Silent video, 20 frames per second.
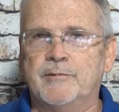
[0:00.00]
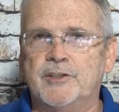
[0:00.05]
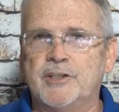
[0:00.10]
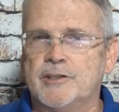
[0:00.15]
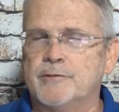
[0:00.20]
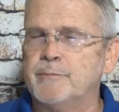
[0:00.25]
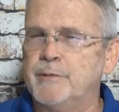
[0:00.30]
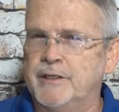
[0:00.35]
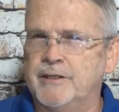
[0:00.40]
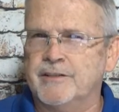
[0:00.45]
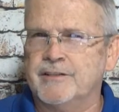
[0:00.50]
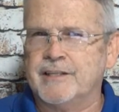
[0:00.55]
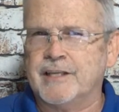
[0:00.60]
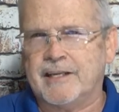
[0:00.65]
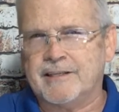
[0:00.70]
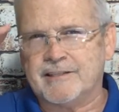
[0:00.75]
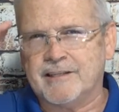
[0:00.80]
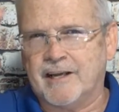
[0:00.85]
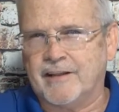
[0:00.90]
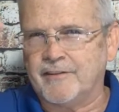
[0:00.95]
just because
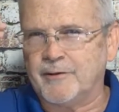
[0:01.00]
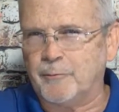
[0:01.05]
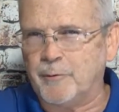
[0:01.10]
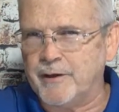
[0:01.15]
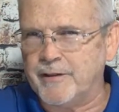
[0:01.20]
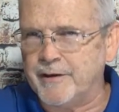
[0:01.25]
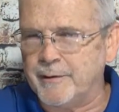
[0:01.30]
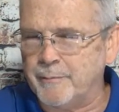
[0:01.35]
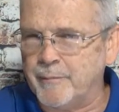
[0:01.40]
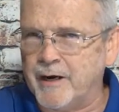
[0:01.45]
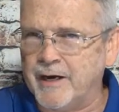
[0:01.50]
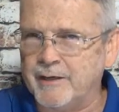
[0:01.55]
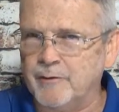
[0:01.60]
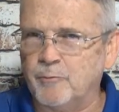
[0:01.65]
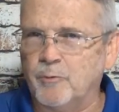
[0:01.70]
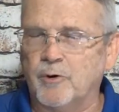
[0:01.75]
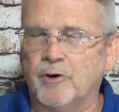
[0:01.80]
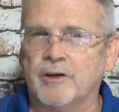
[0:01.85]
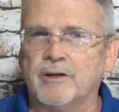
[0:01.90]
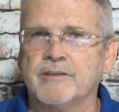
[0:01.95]
that's not the way their
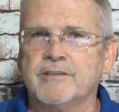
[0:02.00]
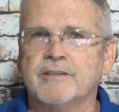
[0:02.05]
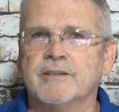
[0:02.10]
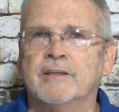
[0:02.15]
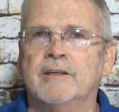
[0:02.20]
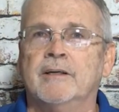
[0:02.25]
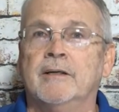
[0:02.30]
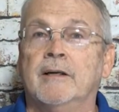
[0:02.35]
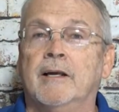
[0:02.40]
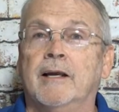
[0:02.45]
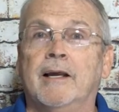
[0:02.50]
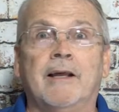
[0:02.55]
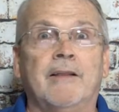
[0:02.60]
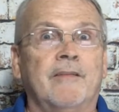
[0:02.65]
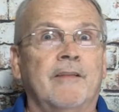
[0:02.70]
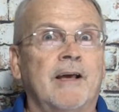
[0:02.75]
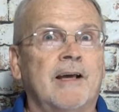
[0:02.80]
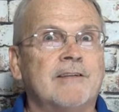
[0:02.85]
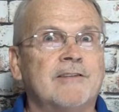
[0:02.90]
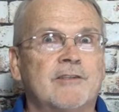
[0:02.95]
mind works.
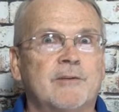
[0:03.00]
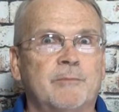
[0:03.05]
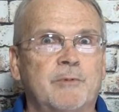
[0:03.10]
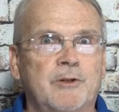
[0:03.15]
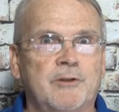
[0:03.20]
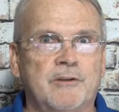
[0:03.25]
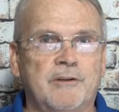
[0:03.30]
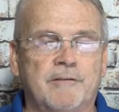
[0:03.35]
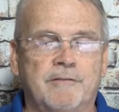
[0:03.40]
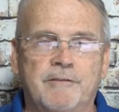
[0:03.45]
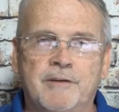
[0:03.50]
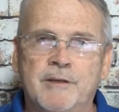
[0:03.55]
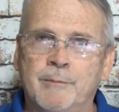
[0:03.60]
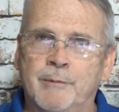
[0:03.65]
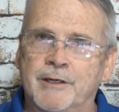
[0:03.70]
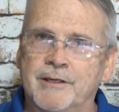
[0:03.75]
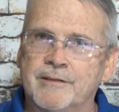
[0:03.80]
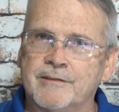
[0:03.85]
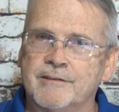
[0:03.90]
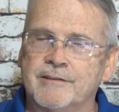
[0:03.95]
And that's the beauty of
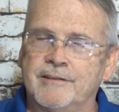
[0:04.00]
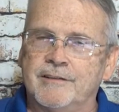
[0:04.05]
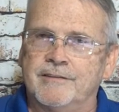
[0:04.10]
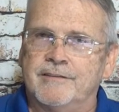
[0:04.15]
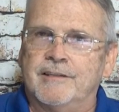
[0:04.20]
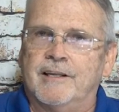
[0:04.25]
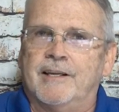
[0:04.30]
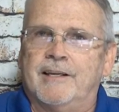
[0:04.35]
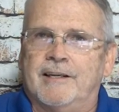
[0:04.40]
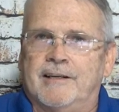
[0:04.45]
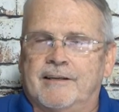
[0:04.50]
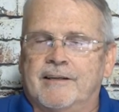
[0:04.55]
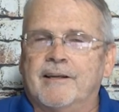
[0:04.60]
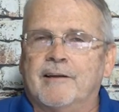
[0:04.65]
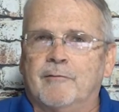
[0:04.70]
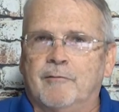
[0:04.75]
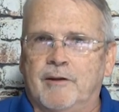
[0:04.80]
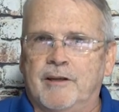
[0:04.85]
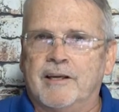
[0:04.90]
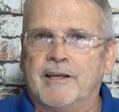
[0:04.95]
vMix, is that it
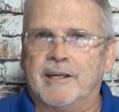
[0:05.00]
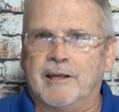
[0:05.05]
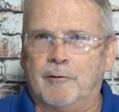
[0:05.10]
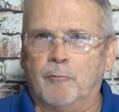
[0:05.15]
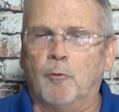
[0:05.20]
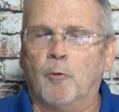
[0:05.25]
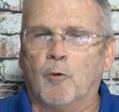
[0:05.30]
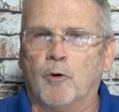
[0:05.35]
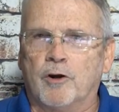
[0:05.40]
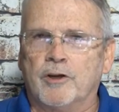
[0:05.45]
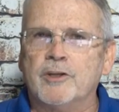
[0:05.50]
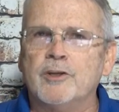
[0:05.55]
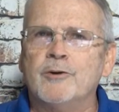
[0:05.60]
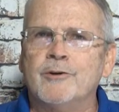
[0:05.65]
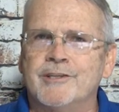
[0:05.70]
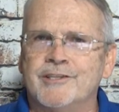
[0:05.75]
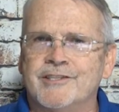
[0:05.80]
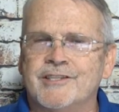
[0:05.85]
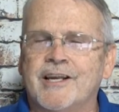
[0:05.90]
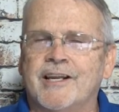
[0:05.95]
can work. You
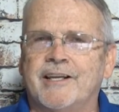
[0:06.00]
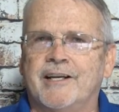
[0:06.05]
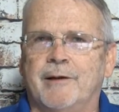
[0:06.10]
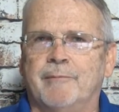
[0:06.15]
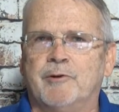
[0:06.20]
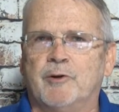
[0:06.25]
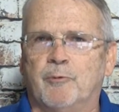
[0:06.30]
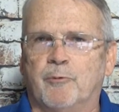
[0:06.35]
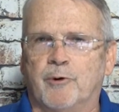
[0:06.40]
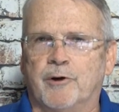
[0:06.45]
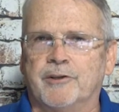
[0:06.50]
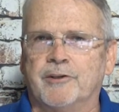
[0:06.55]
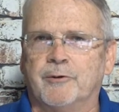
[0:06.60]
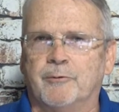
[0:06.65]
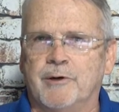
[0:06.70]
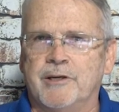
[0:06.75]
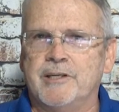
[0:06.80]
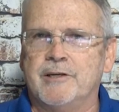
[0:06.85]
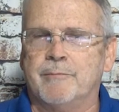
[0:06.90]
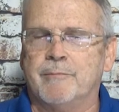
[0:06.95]
can set it up to work
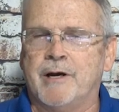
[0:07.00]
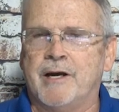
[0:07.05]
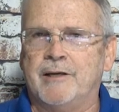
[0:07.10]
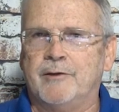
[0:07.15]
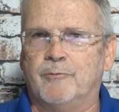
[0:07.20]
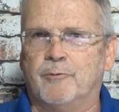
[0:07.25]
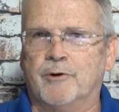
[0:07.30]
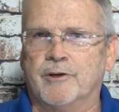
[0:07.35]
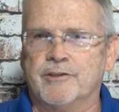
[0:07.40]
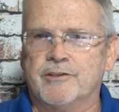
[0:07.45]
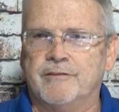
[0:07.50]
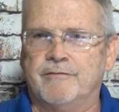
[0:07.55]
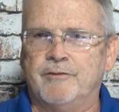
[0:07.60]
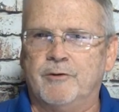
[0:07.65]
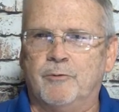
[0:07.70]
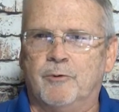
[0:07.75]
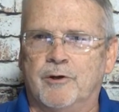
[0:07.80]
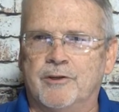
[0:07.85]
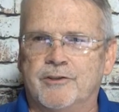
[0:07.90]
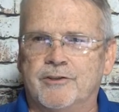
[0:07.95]
the way your mind works if
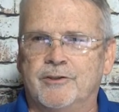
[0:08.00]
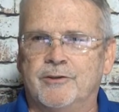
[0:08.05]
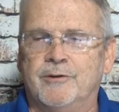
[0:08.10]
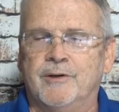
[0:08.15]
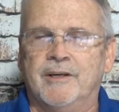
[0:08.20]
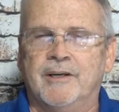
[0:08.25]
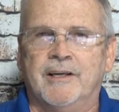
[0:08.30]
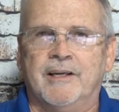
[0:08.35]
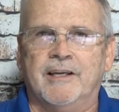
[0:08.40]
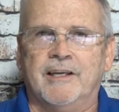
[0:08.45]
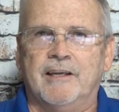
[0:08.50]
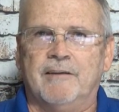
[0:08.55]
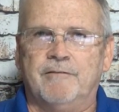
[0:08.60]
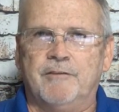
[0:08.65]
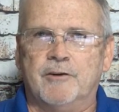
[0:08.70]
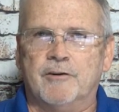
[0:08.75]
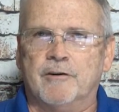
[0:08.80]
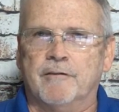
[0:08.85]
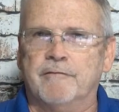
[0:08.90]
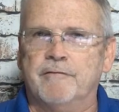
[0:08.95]
you want to.
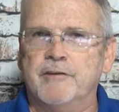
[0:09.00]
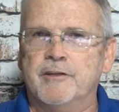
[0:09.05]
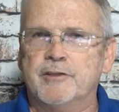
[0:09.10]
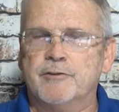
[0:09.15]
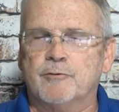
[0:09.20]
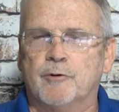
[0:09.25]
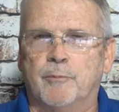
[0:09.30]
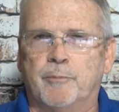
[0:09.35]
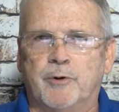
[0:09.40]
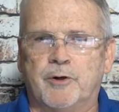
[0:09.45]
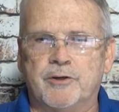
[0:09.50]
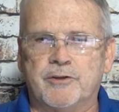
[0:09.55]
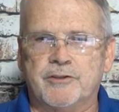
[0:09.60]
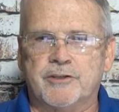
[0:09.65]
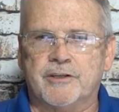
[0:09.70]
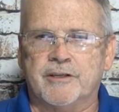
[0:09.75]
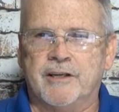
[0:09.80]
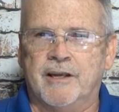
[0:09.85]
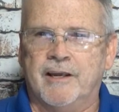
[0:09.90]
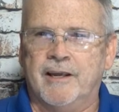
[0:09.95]
If you're a visual
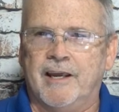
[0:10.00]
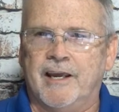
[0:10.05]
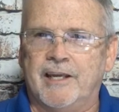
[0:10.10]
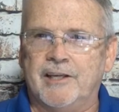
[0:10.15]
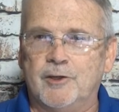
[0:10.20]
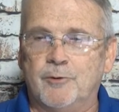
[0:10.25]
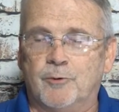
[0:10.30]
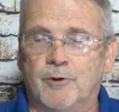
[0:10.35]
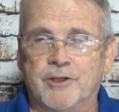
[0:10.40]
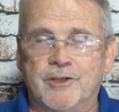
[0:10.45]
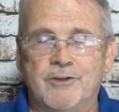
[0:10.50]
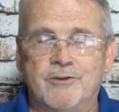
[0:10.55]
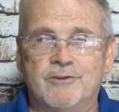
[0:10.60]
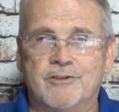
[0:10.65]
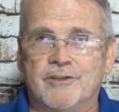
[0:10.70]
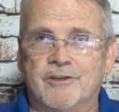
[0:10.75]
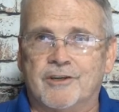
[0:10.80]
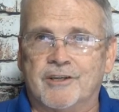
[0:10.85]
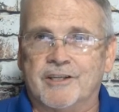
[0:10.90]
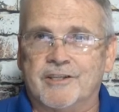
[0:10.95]
person and you want to
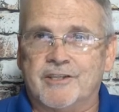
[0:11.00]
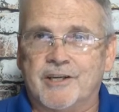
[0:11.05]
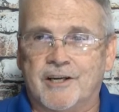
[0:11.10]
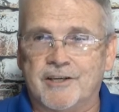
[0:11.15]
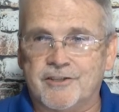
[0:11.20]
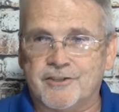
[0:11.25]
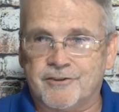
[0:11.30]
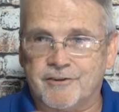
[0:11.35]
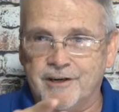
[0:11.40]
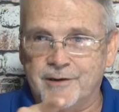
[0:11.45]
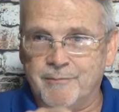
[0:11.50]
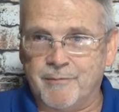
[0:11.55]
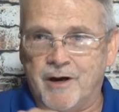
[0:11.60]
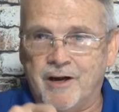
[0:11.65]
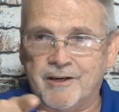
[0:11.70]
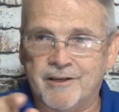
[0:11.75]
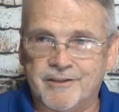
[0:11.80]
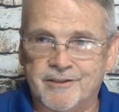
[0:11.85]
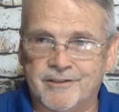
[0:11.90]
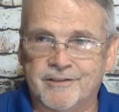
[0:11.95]
use it on a touchscreen
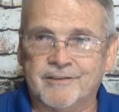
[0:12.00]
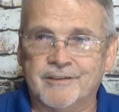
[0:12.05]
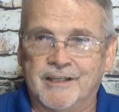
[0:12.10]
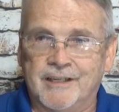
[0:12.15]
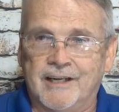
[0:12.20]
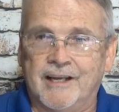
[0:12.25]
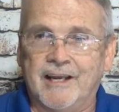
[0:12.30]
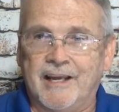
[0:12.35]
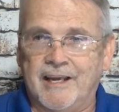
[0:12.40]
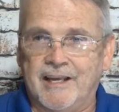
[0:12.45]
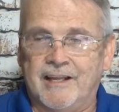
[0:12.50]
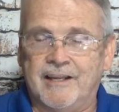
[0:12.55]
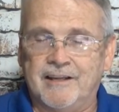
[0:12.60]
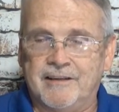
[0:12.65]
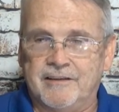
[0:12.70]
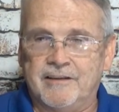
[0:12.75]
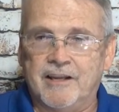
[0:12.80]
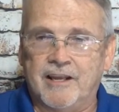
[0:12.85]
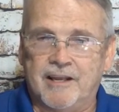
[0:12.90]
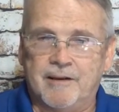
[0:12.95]
monitor
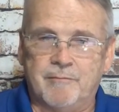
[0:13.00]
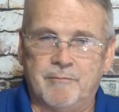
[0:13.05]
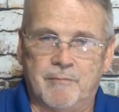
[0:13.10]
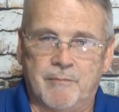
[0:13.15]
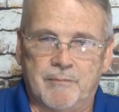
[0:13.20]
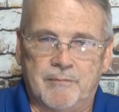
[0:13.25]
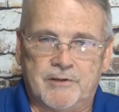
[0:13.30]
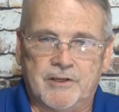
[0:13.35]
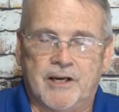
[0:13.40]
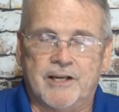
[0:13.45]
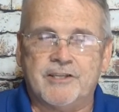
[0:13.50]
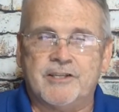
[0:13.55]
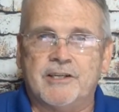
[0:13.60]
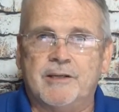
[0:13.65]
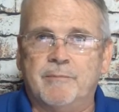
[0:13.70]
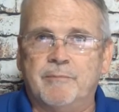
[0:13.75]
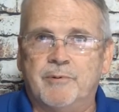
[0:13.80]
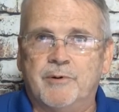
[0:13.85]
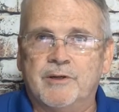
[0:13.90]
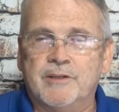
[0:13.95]
and touch
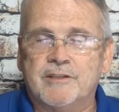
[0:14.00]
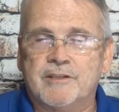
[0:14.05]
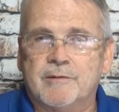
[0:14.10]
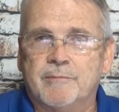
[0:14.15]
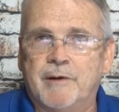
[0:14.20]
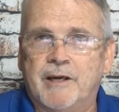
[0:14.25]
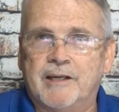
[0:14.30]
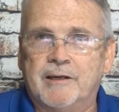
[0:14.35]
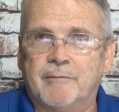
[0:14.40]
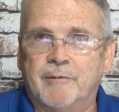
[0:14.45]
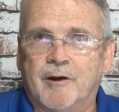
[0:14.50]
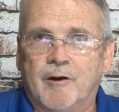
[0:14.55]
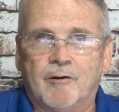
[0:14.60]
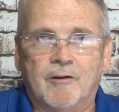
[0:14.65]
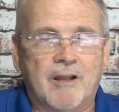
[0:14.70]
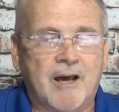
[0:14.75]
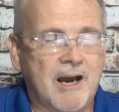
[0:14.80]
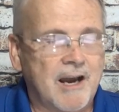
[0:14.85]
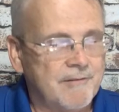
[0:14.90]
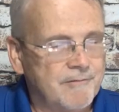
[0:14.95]
inputs to make them go
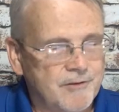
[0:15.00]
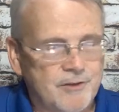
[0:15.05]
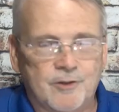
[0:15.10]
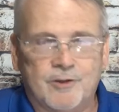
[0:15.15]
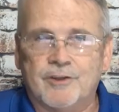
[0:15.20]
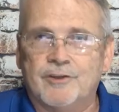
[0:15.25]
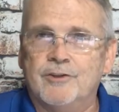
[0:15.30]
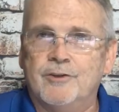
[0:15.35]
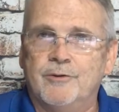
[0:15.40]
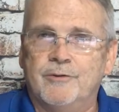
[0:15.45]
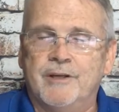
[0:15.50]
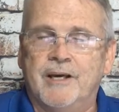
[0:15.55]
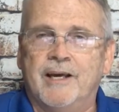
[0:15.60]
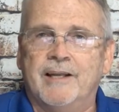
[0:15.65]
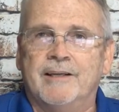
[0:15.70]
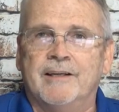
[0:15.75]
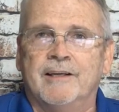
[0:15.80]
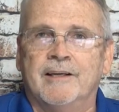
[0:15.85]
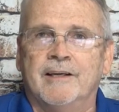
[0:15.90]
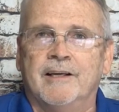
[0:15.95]
live, you can do that.